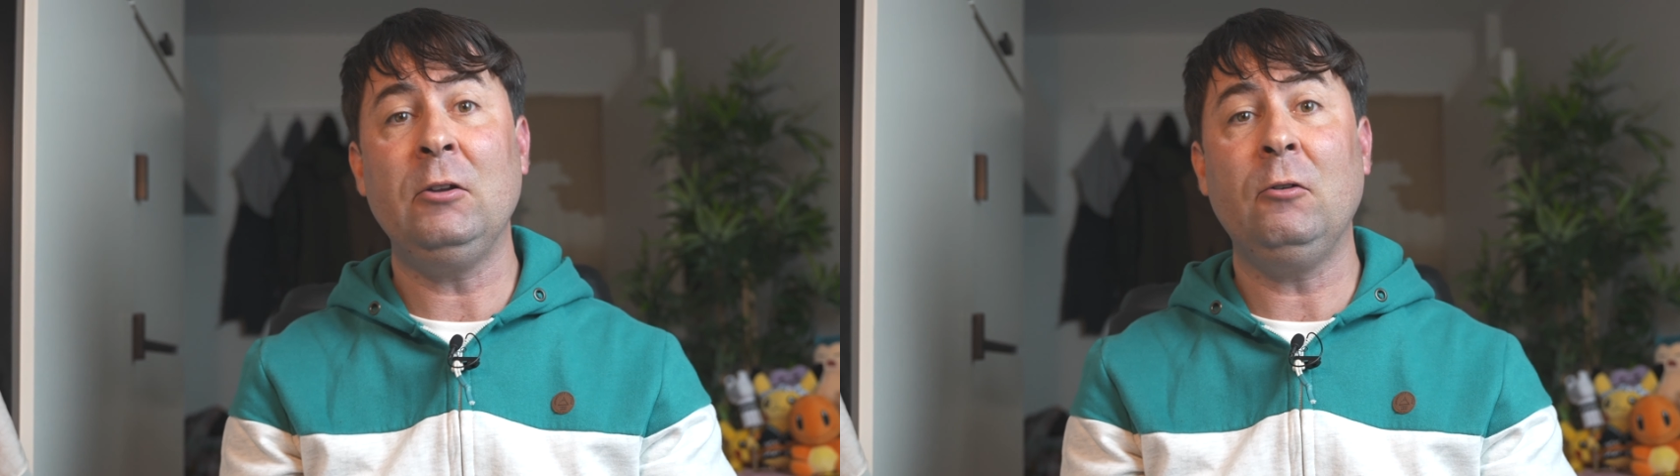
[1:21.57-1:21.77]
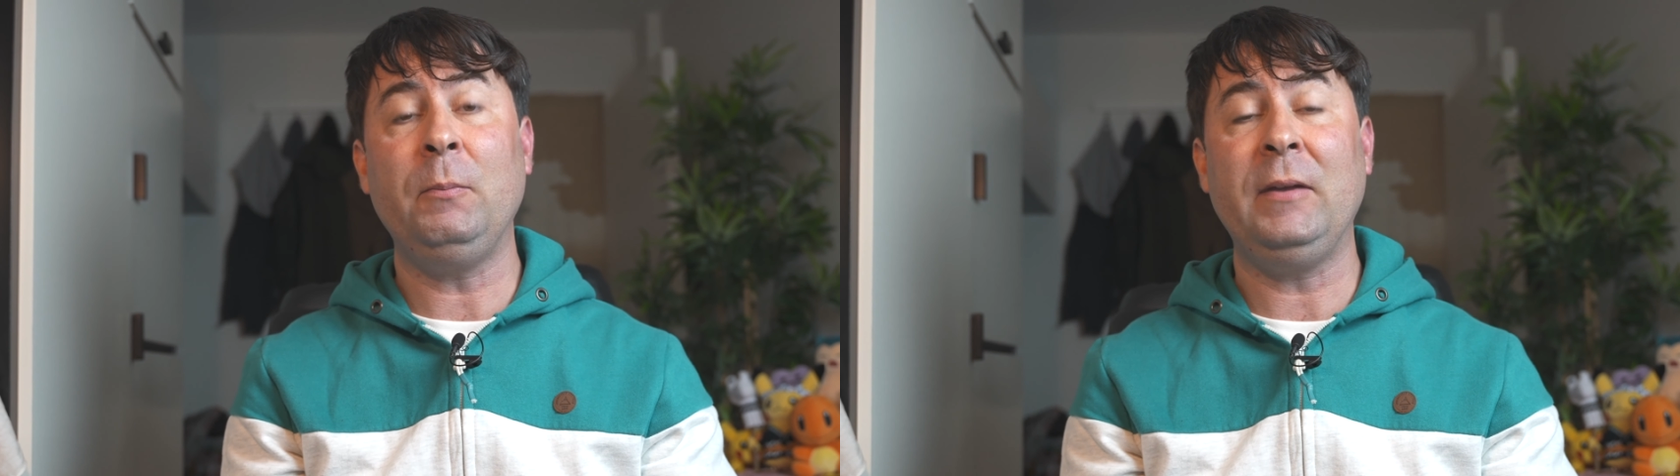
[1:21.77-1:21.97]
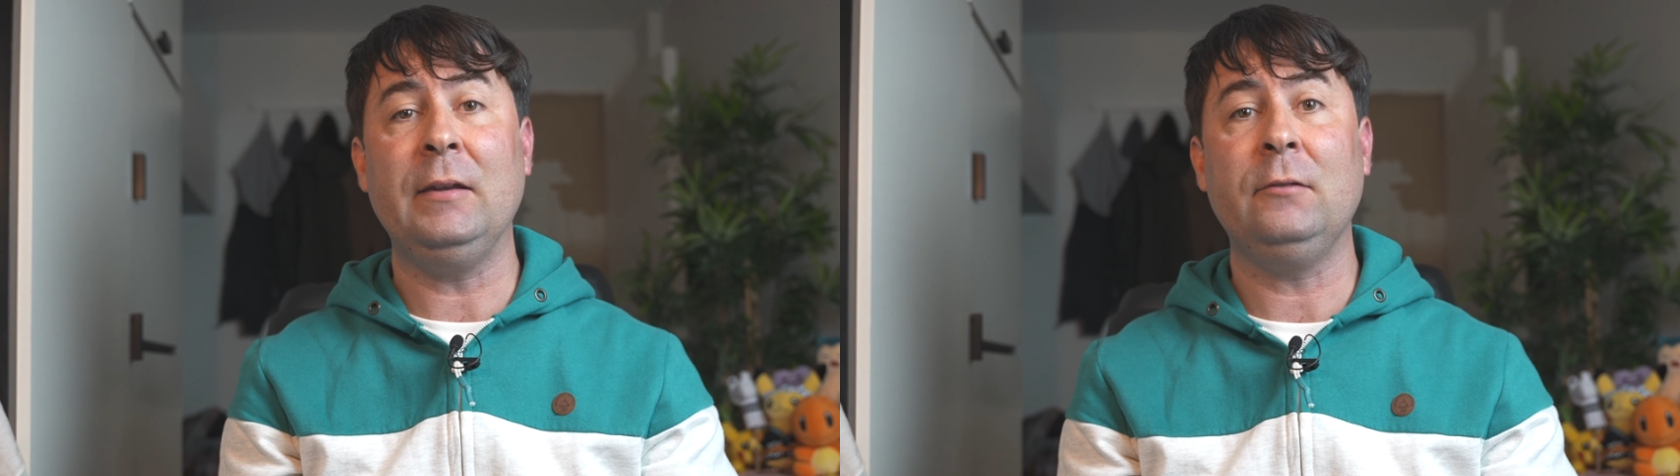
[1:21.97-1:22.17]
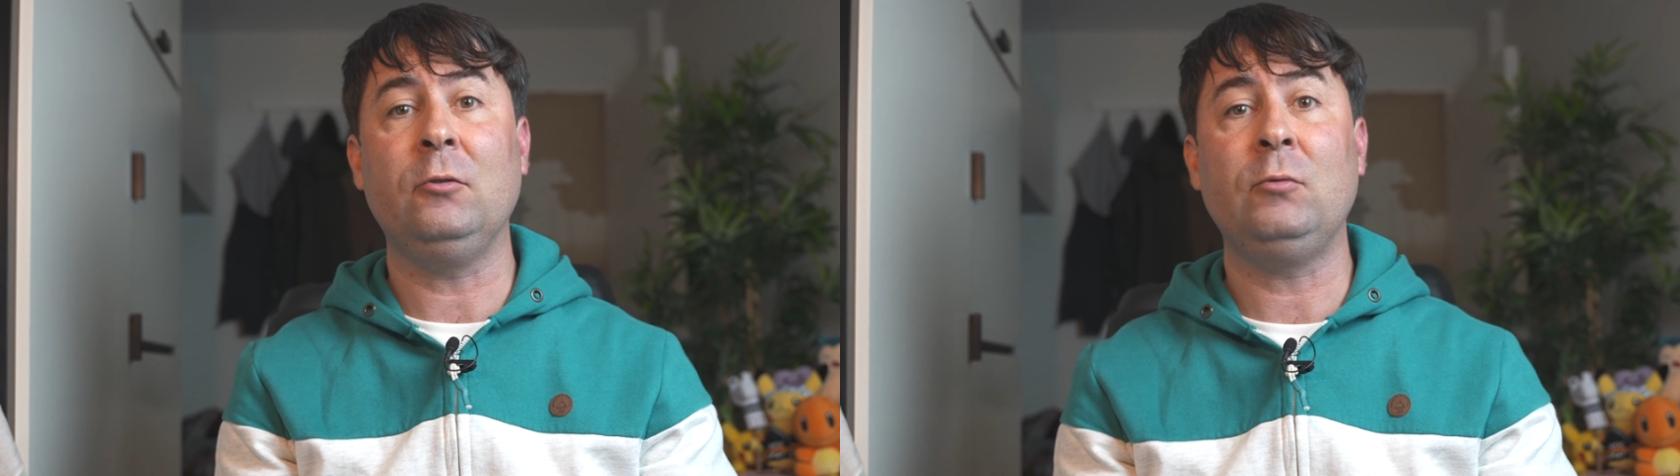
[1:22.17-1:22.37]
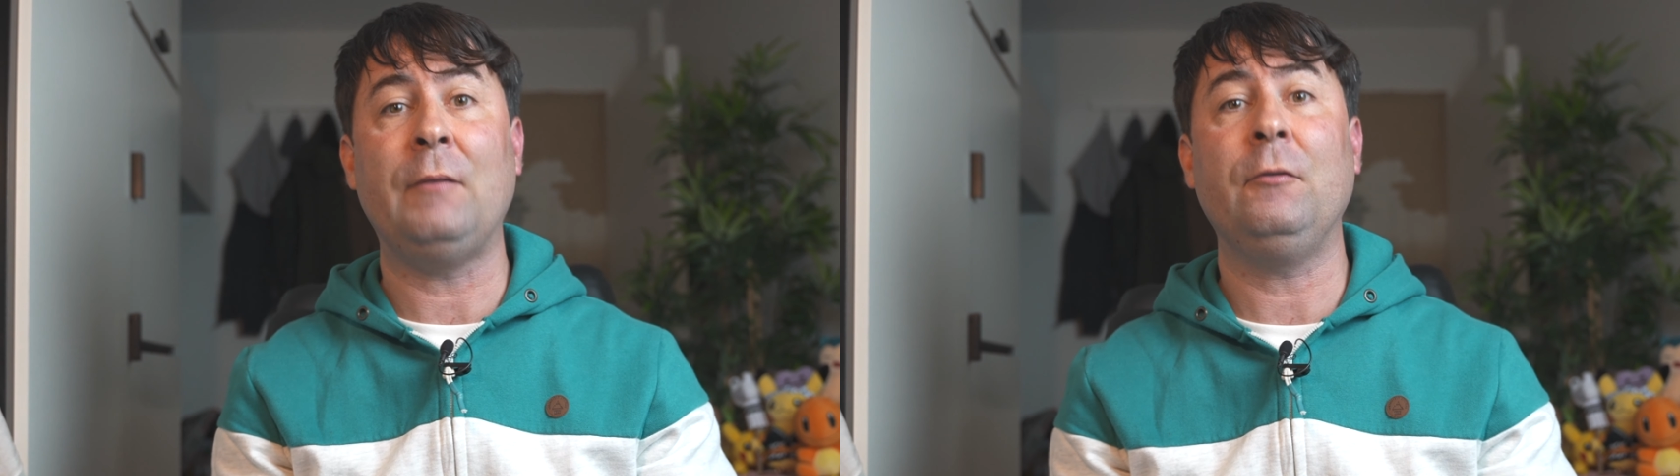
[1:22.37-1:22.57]
Europeans to
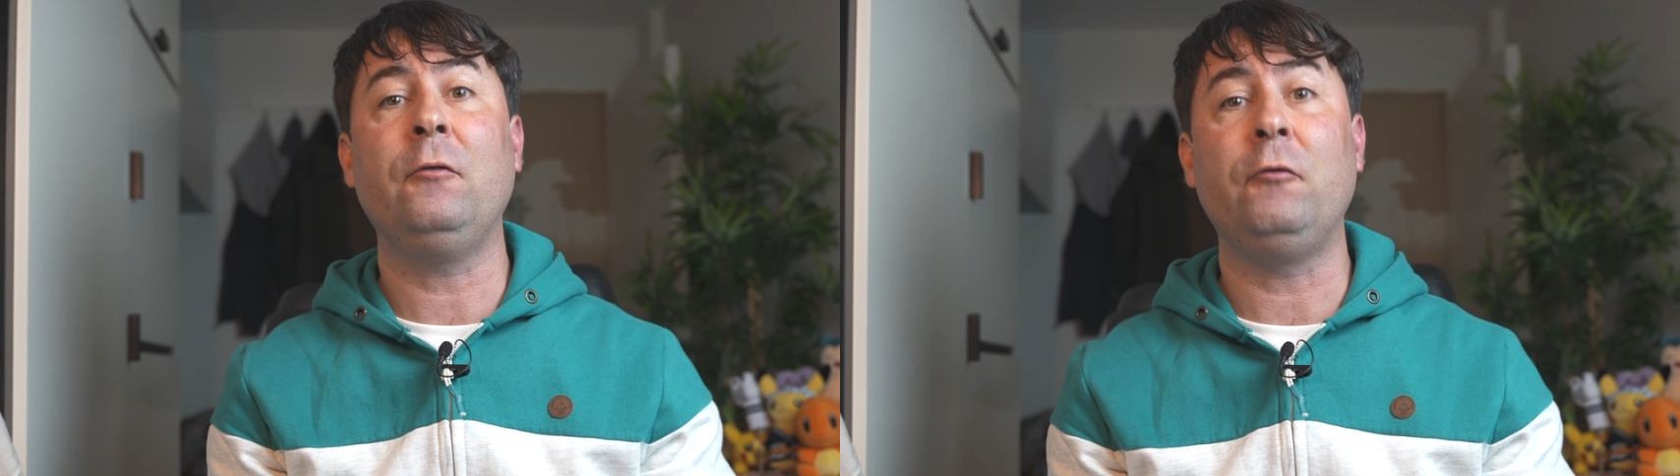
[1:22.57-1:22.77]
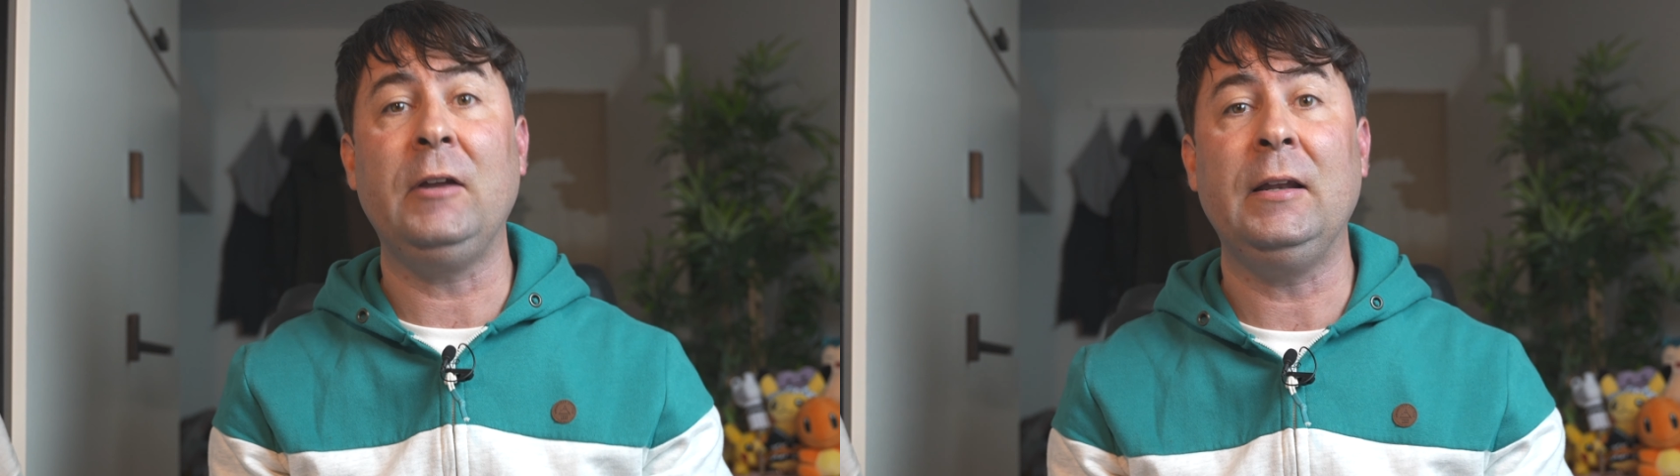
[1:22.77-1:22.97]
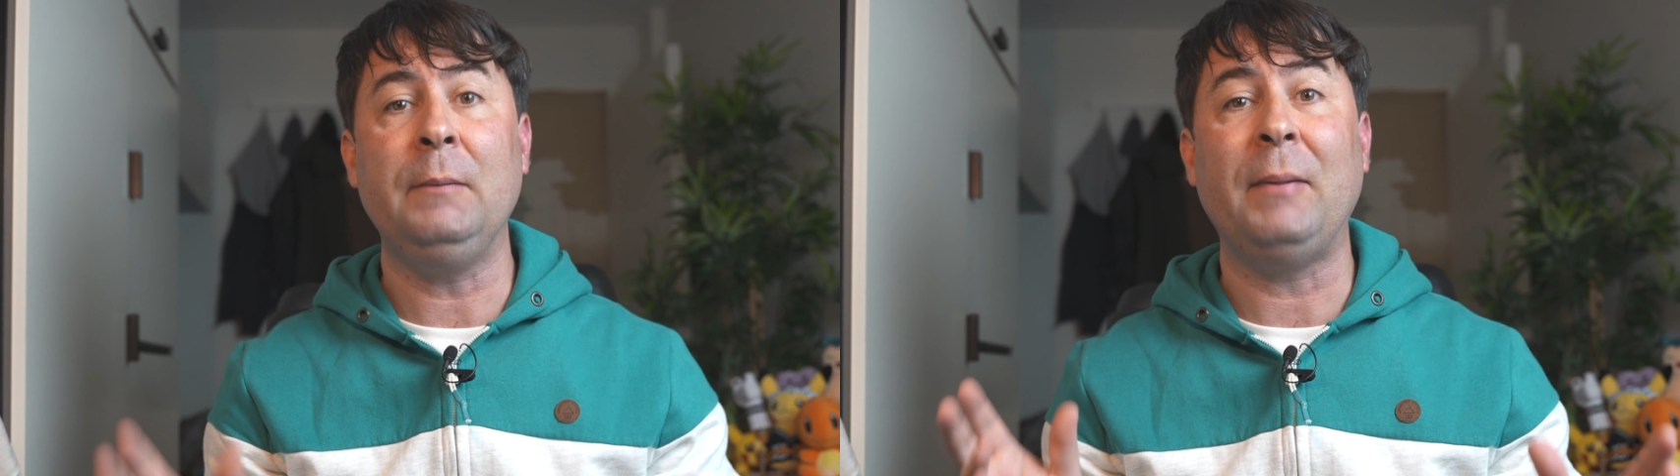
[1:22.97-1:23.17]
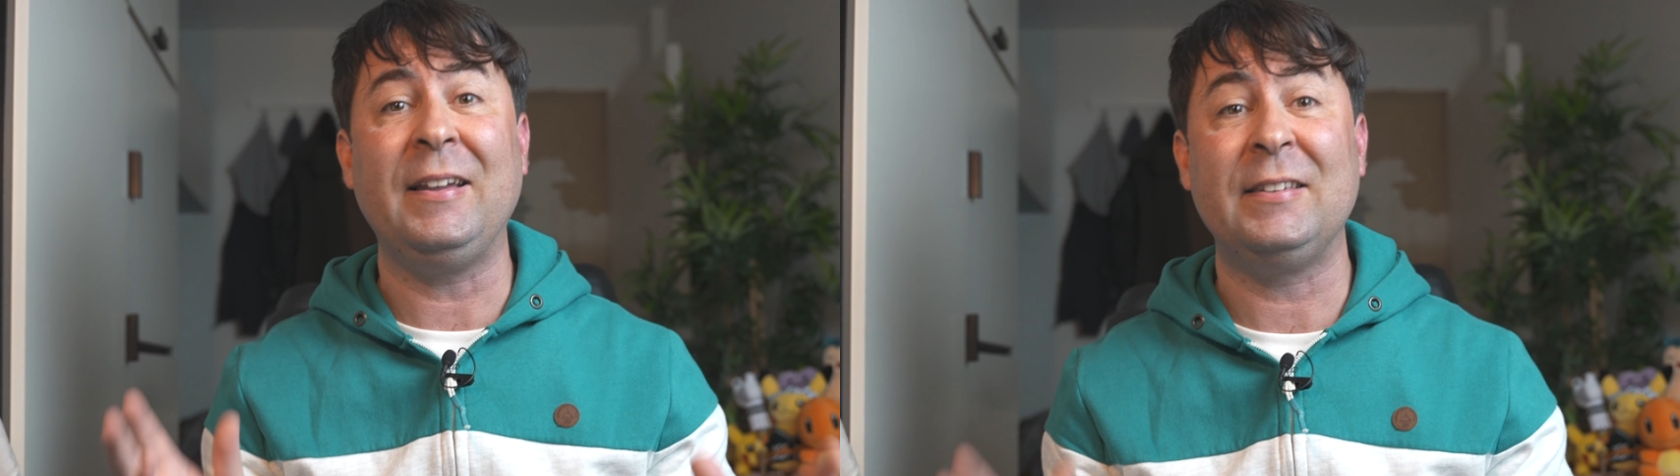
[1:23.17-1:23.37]
travel freely by